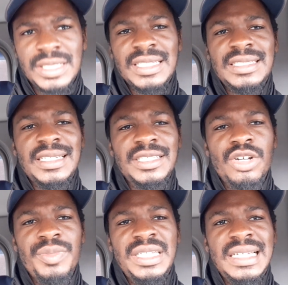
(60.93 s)
season, he's
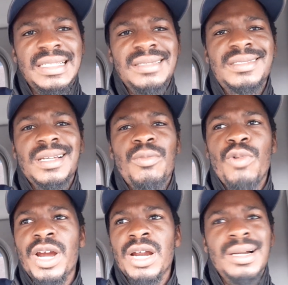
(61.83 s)
going to be getting
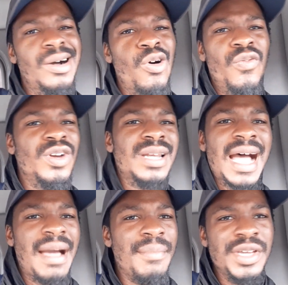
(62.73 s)
somewhere over
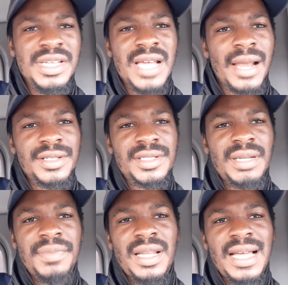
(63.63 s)
$9 million or
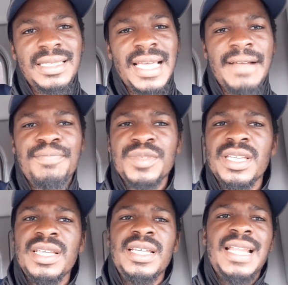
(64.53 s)
something like that.
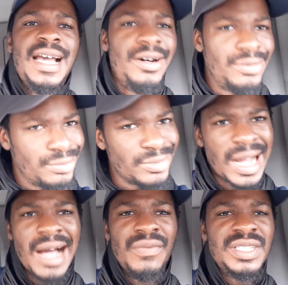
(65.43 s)
Now,
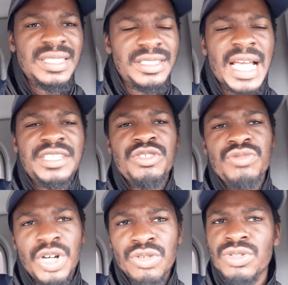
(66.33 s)
obviously, as you
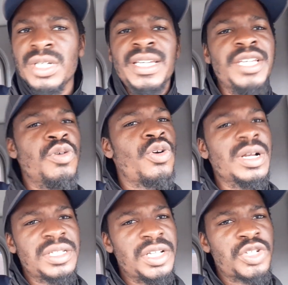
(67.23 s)
know, he
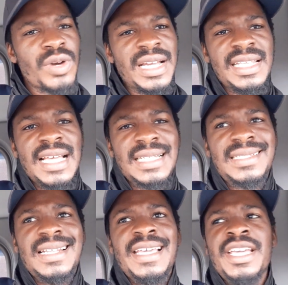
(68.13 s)
requested a trade
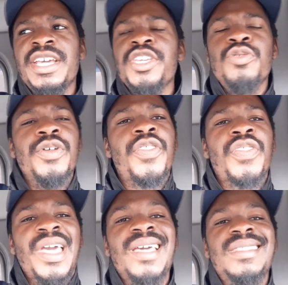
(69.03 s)
yesterday. You would
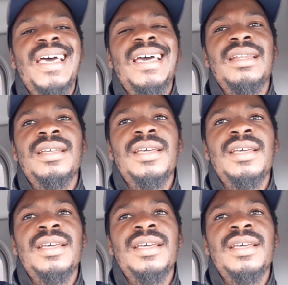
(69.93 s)
think that